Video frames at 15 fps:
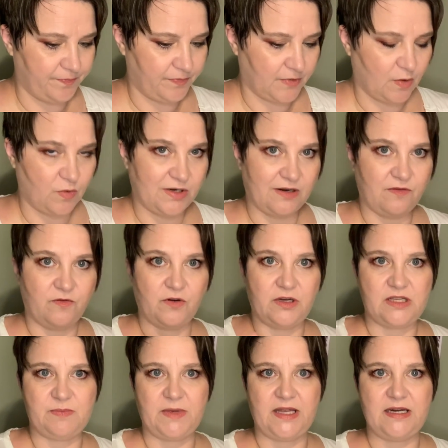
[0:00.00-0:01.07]
whenever
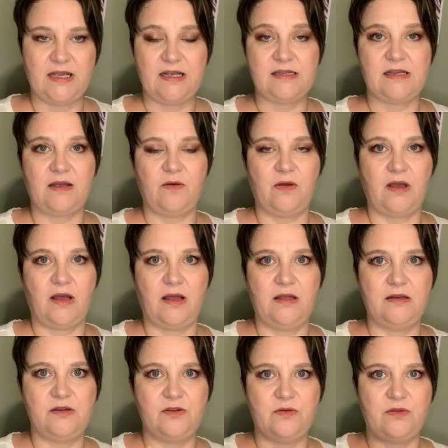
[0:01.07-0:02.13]
it's my days, I
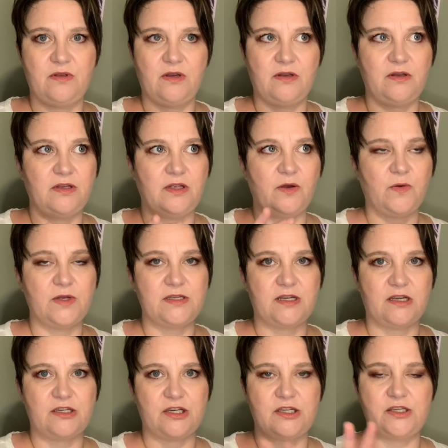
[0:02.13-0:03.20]
do the yoga
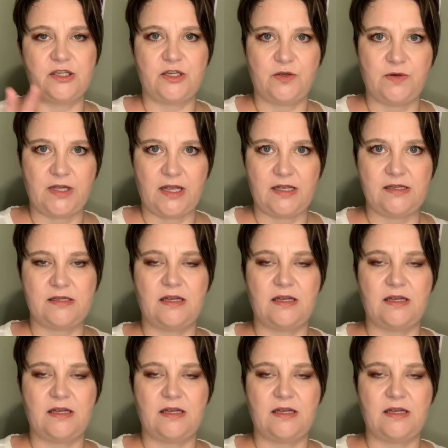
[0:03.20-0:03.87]
sessions 2 days,